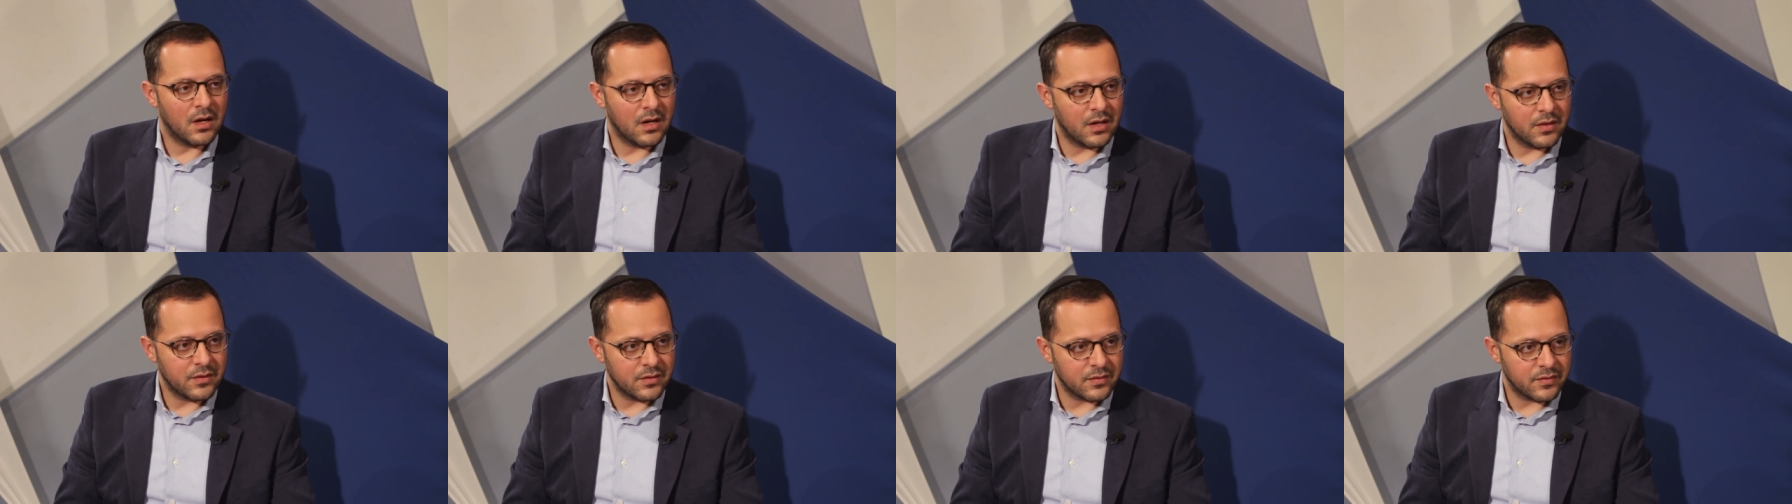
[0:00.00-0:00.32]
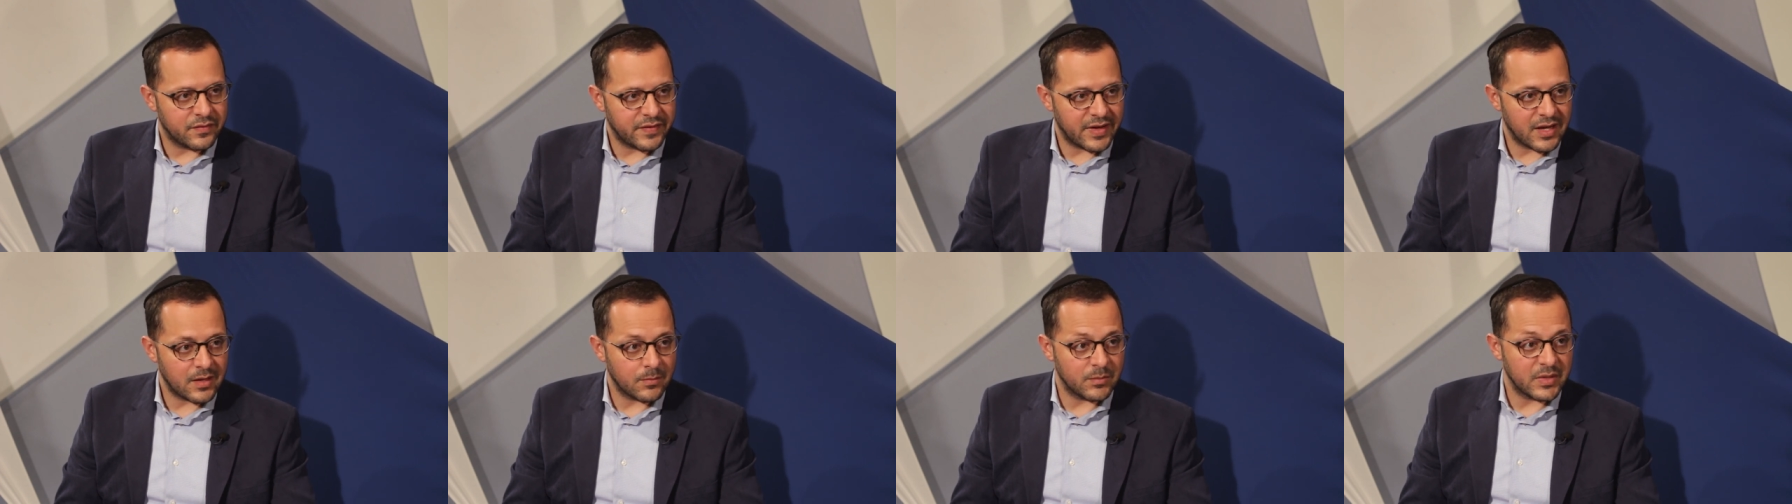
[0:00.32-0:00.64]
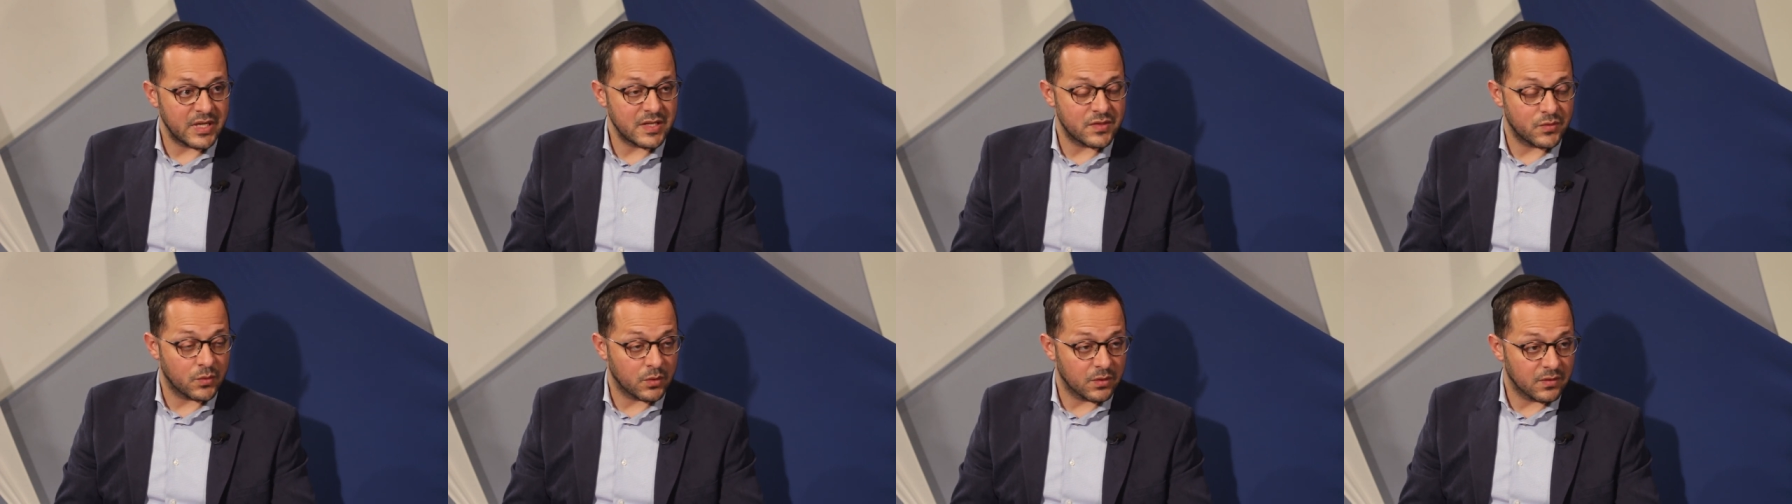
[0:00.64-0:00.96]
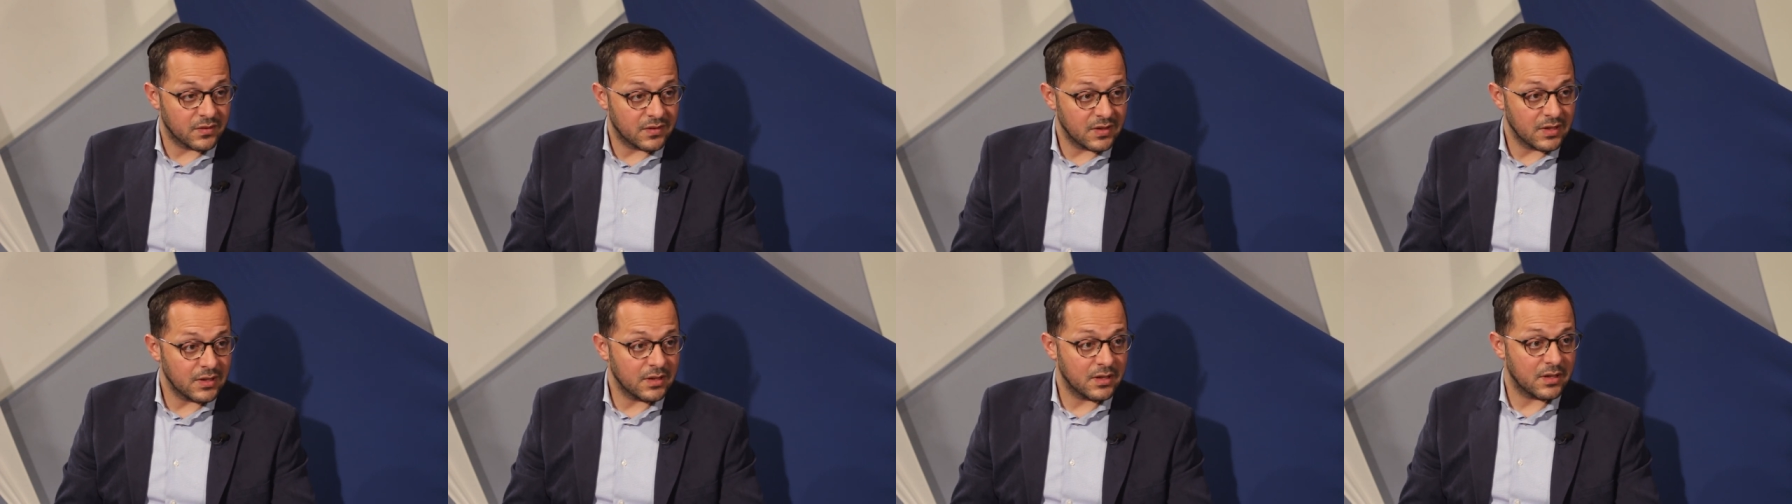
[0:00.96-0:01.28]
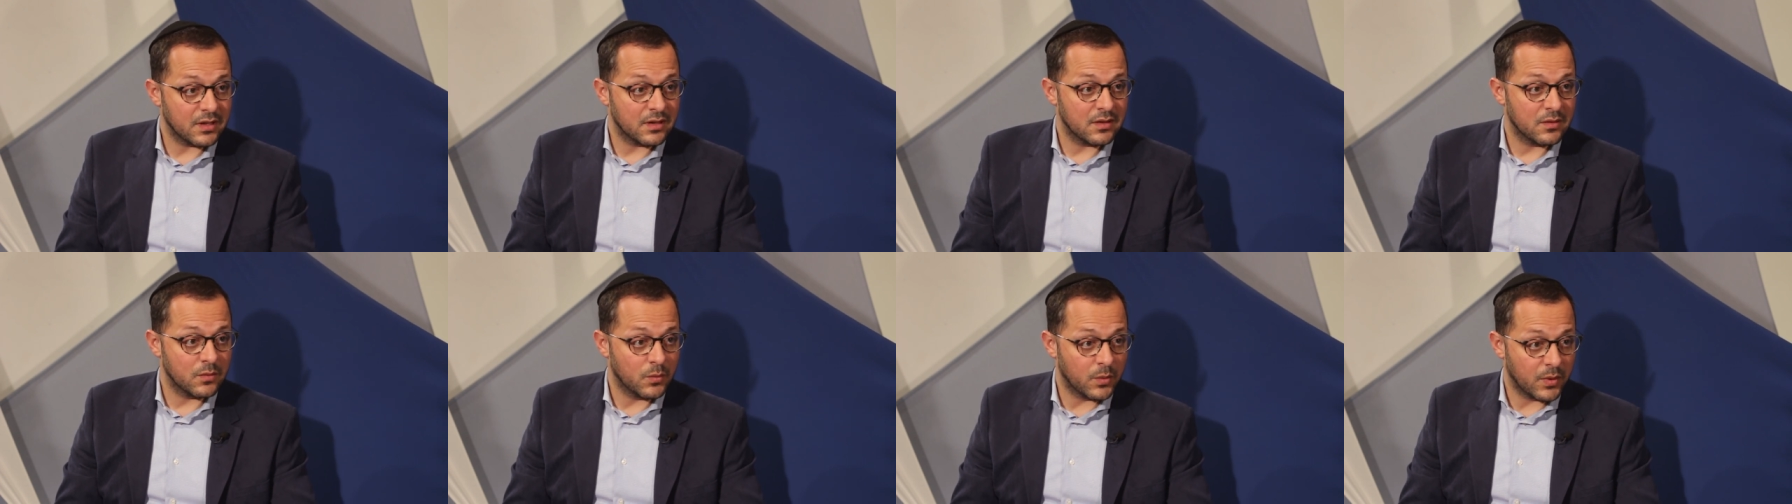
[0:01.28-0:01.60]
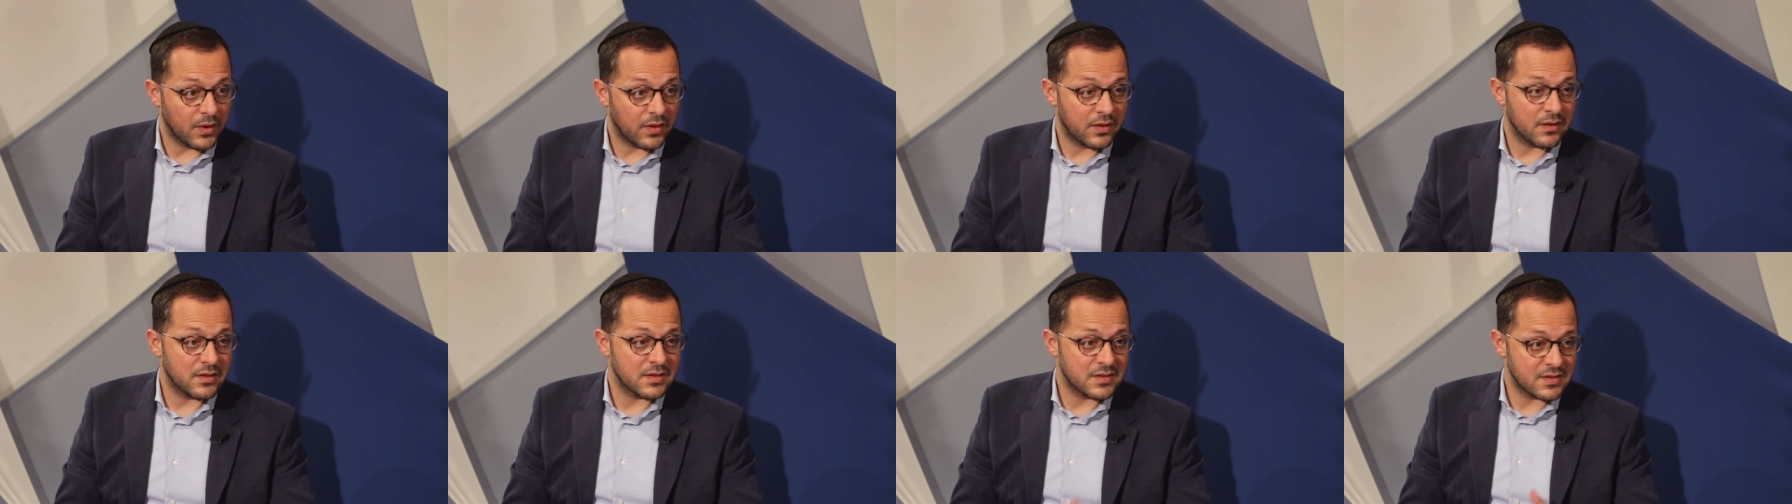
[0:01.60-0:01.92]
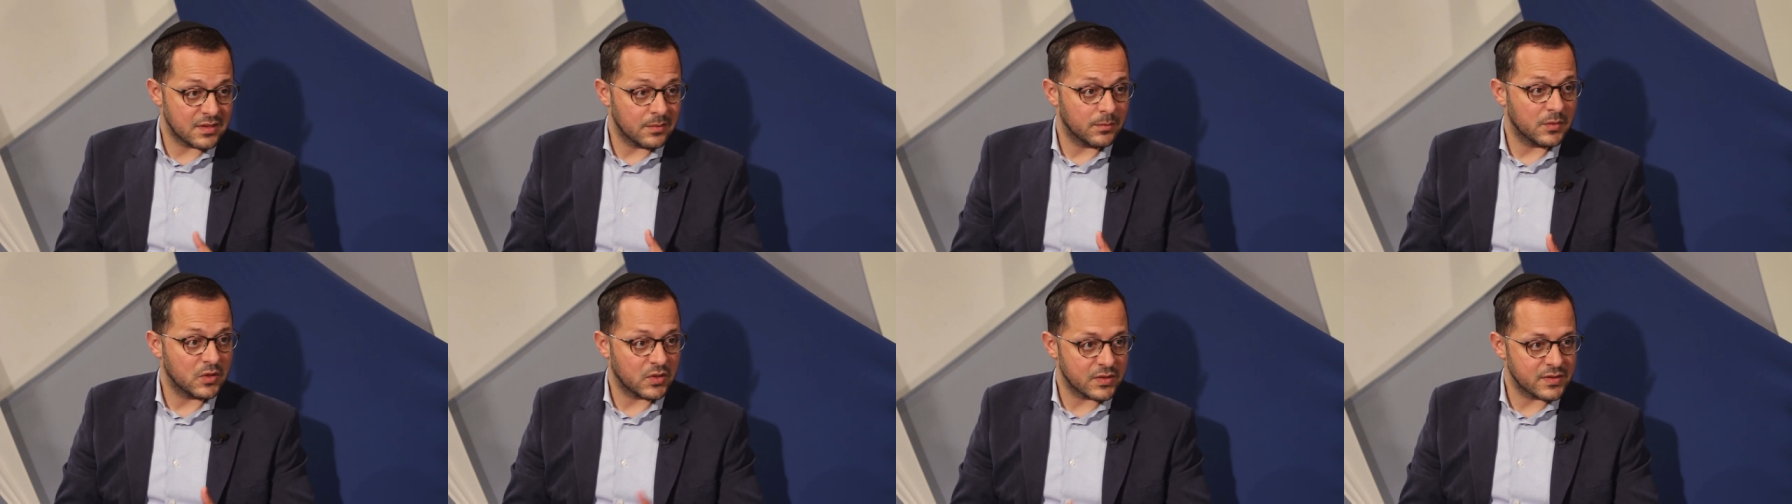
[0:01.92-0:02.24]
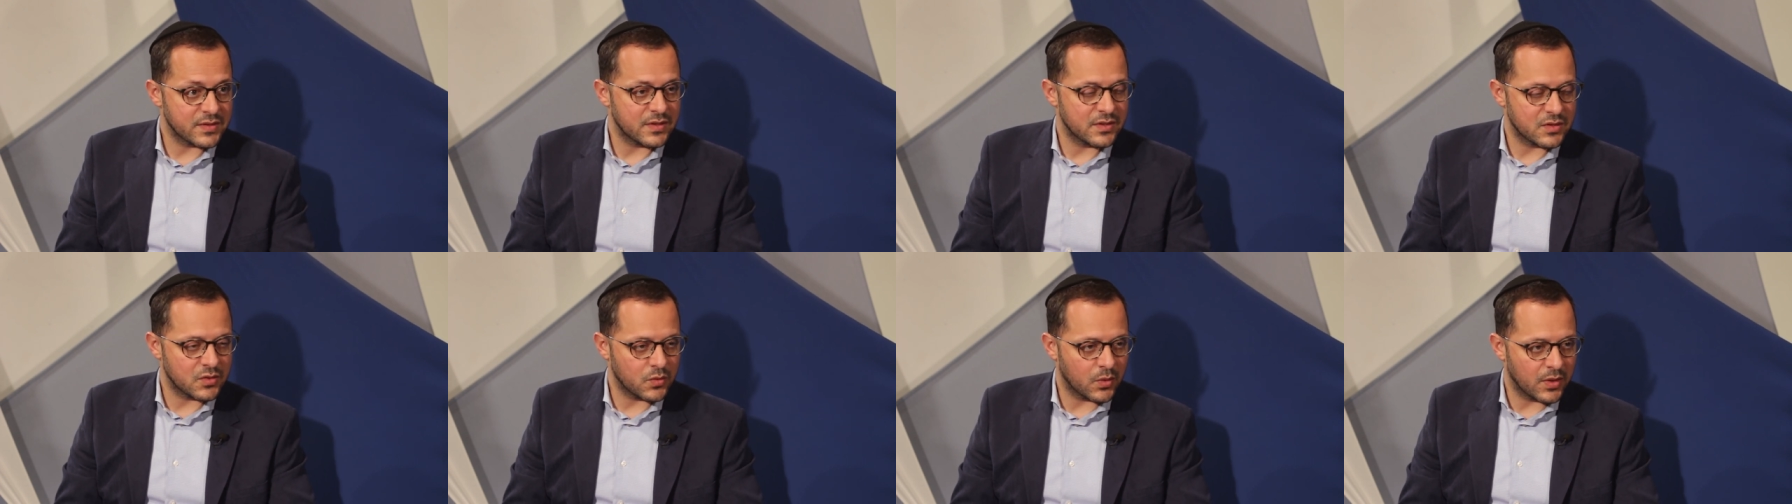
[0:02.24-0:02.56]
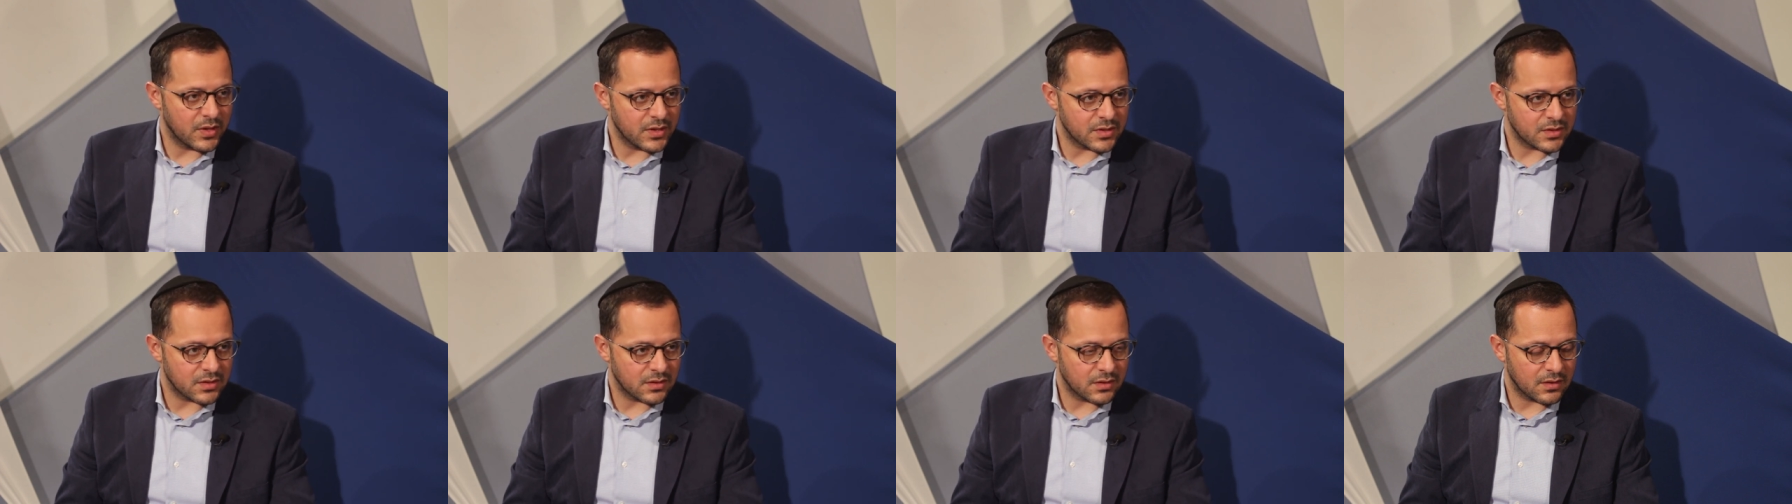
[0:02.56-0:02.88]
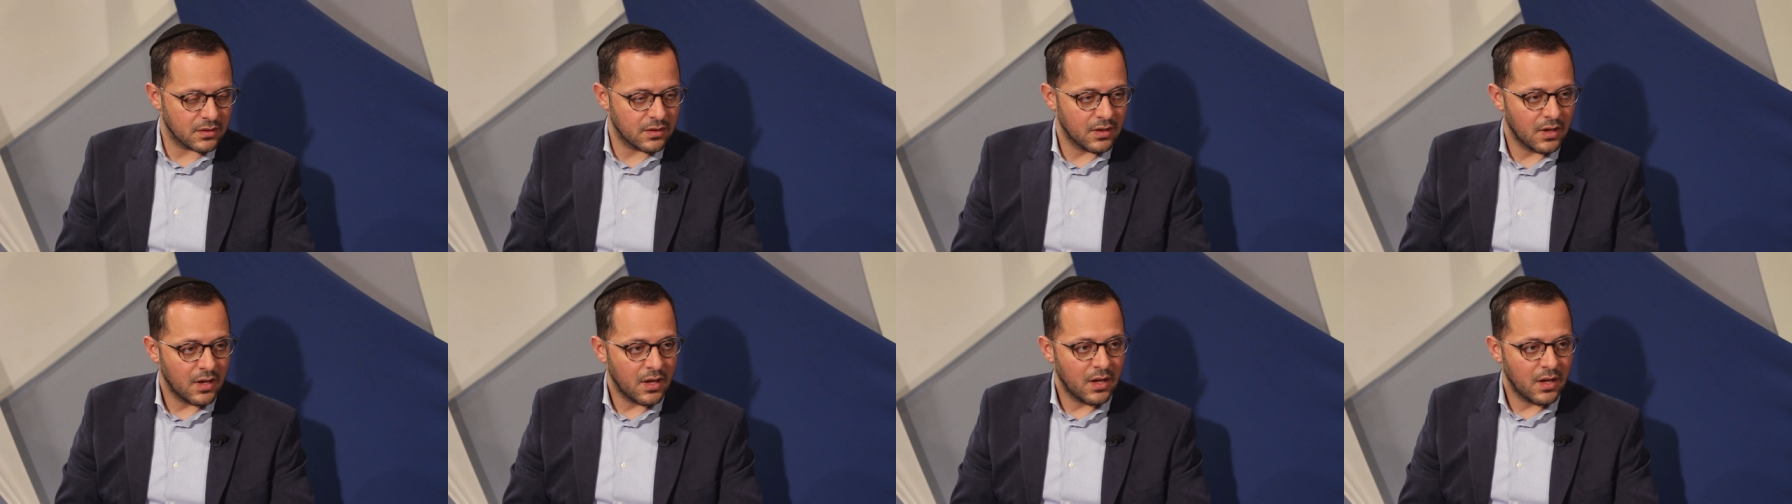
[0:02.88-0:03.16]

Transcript: other families who are dealing with a similar situation.